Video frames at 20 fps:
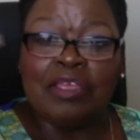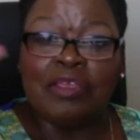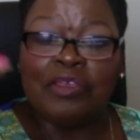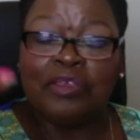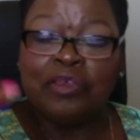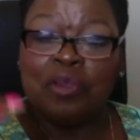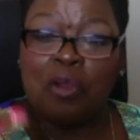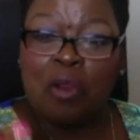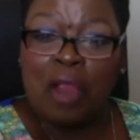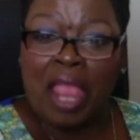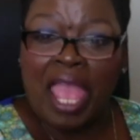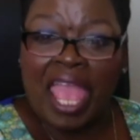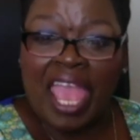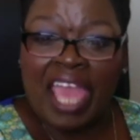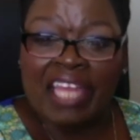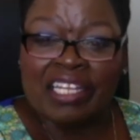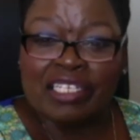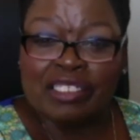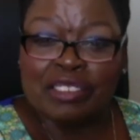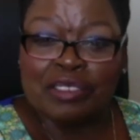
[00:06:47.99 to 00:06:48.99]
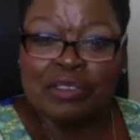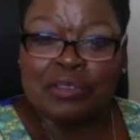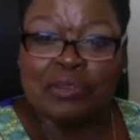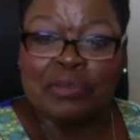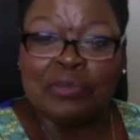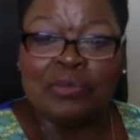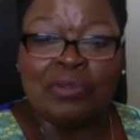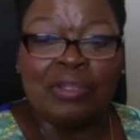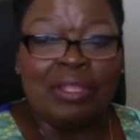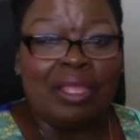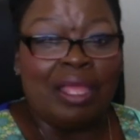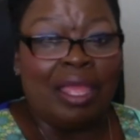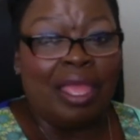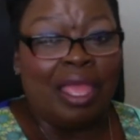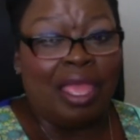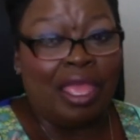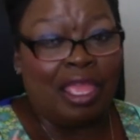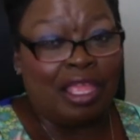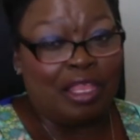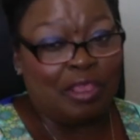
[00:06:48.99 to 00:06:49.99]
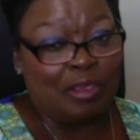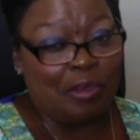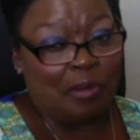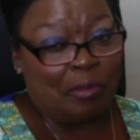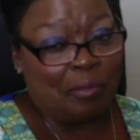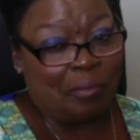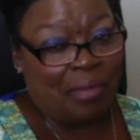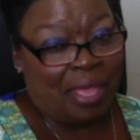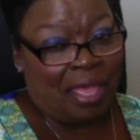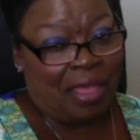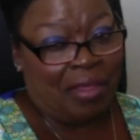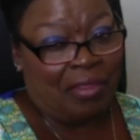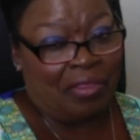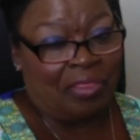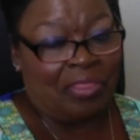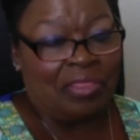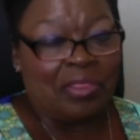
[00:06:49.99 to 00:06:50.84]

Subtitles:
your attitude, and your mouth.